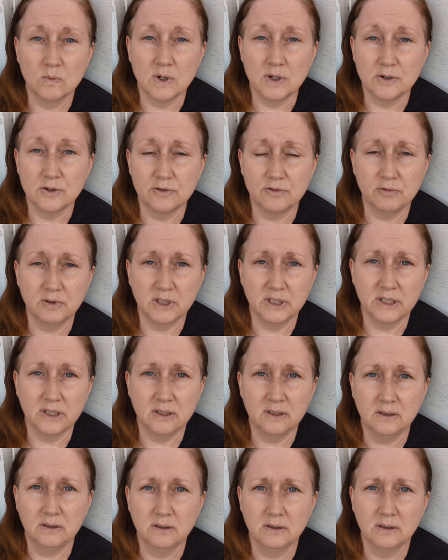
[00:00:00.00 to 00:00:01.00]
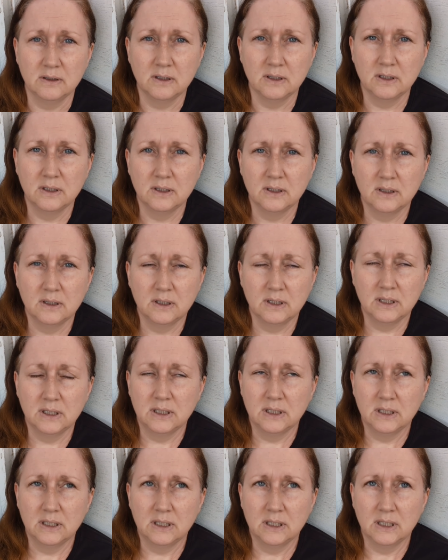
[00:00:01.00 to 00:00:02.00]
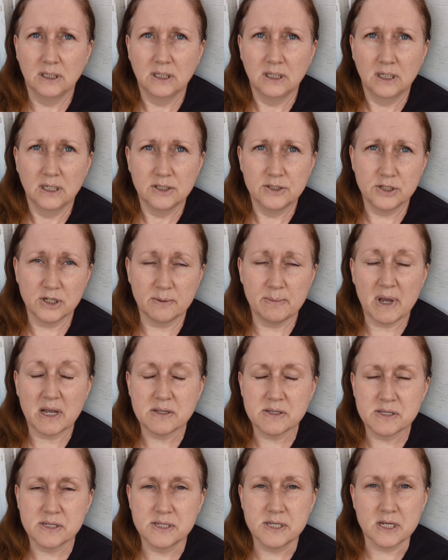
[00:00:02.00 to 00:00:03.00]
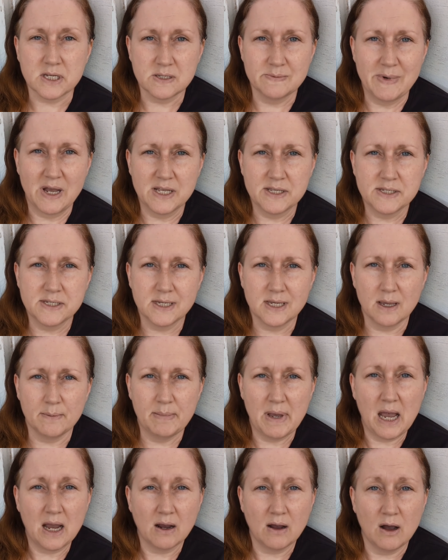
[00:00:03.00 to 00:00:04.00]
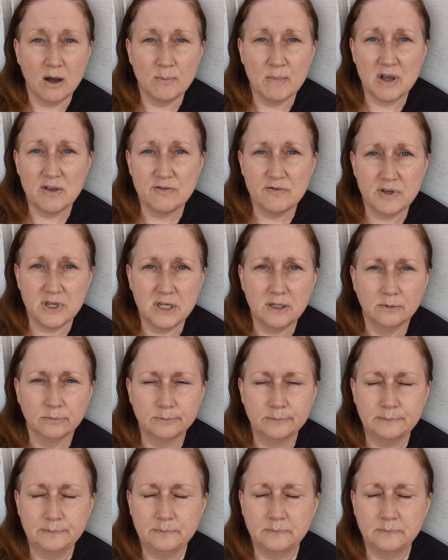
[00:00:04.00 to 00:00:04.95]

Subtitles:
wonderfully. Took about 6 months to get back on my feet.